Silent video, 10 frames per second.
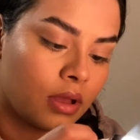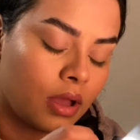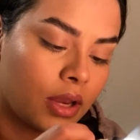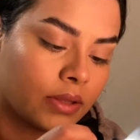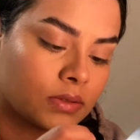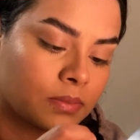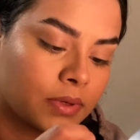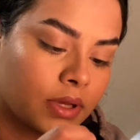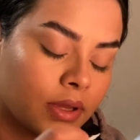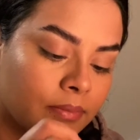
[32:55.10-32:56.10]
I like to
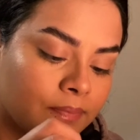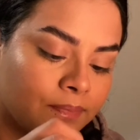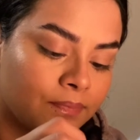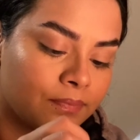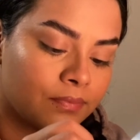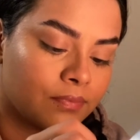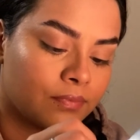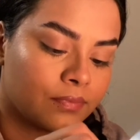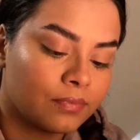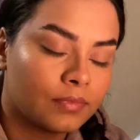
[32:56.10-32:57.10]
put
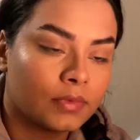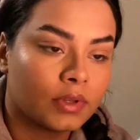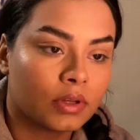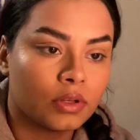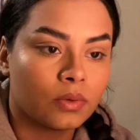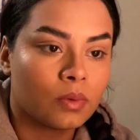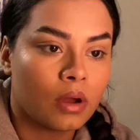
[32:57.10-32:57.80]
glue